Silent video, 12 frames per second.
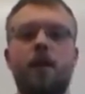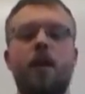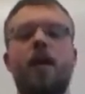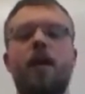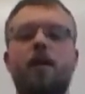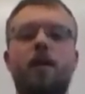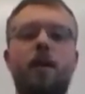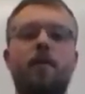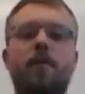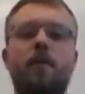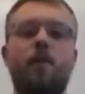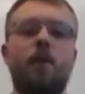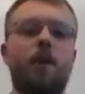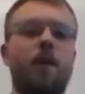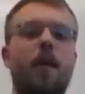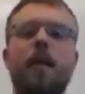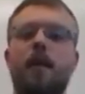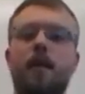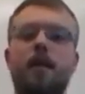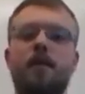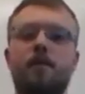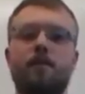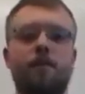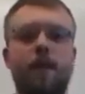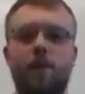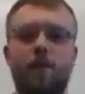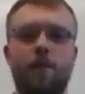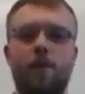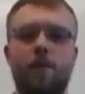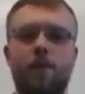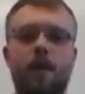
and therefore it is flammable.